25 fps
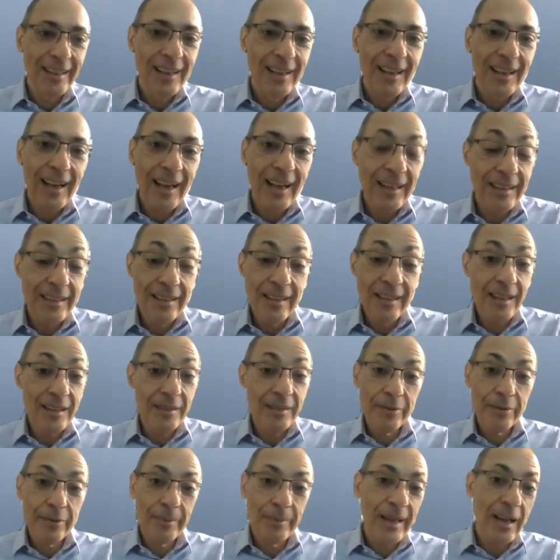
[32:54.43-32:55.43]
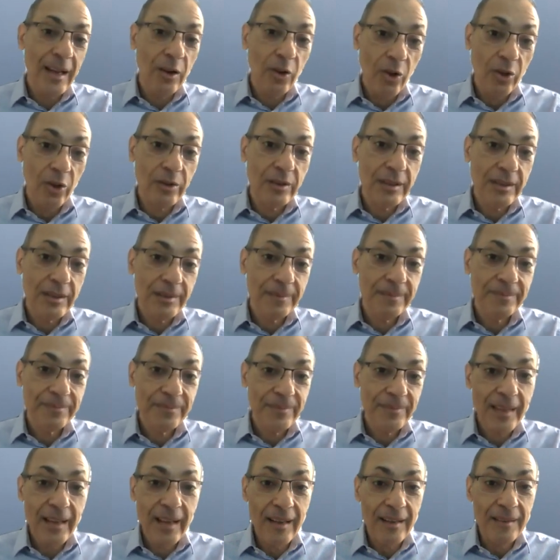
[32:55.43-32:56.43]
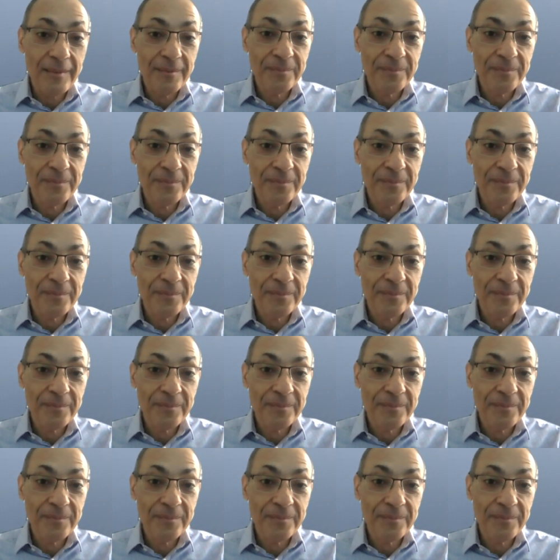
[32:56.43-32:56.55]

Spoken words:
And you learn from that a lot. Yeah.